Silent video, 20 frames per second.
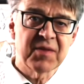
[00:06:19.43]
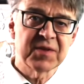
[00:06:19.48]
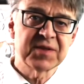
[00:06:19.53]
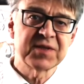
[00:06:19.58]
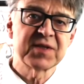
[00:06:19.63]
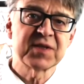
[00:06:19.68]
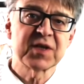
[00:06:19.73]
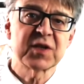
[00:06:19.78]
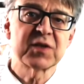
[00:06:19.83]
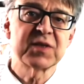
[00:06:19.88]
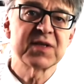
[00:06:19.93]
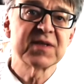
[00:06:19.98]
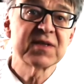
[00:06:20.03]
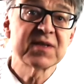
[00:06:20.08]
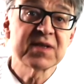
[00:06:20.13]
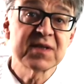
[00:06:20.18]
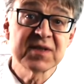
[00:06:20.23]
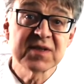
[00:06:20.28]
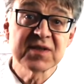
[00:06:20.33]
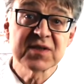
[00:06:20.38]
This is a
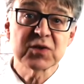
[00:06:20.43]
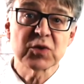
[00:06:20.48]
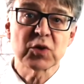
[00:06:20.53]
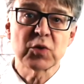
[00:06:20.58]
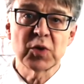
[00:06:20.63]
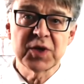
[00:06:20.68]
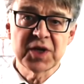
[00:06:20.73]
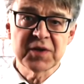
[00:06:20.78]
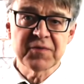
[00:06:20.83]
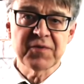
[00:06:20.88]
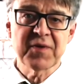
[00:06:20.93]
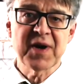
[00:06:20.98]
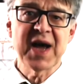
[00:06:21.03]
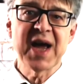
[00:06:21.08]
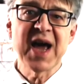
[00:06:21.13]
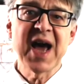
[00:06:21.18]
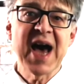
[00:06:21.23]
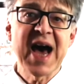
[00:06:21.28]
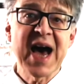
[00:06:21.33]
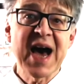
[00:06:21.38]
distance to
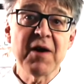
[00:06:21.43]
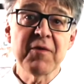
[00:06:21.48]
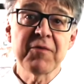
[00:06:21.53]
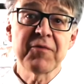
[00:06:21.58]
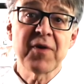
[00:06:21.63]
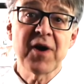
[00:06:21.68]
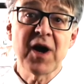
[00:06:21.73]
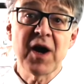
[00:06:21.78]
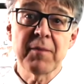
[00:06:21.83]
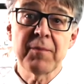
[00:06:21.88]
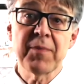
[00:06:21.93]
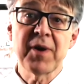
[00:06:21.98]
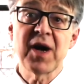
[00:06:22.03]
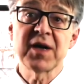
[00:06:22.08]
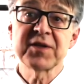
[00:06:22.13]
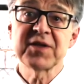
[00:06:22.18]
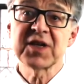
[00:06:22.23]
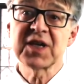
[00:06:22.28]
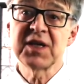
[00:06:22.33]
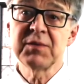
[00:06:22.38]
quantify how far a
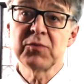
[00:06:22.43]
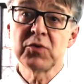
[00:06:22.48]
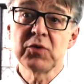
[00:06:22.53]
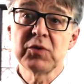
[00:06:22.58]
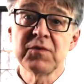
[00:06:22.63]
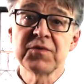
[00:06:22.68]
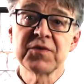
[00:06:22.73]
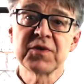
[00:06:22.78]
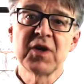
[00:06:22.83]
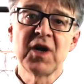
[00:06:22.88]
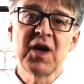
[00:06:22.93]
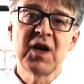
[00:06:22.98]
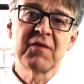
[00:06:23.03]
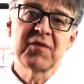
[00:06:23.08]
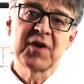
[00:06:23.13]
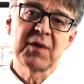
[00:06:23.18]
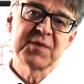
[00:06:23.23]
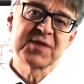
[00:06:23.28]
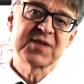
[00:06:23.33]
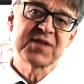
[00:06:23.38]
particle moves
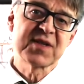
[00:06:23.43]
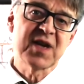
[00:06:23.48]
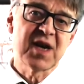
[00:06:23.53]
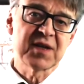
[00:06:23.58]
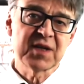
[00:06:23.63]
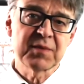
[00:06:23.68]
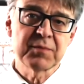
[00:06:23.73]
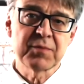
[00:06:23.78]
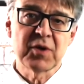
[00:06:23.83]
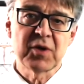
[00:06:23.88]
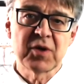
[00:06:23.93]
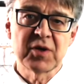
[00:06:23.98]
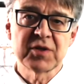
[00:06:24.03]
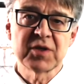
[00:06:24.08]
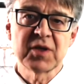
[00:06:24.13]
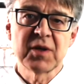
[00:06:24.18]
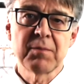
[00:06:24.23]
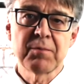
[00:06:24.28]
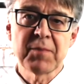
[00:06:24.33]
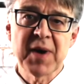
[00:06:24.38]
from its starting
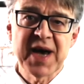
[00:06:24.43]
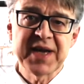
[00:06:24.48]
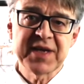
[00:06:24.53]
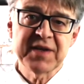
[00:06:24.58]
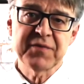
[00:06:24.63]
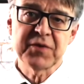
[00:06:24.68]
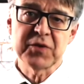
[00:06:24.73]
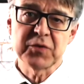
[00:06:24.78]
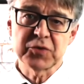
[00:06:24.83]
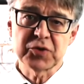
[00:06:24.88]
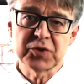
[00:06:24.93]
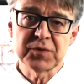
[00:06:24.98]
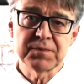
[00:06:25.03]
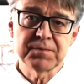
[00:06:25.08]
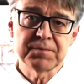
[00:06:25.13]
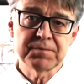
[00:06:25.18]
point by diffusion.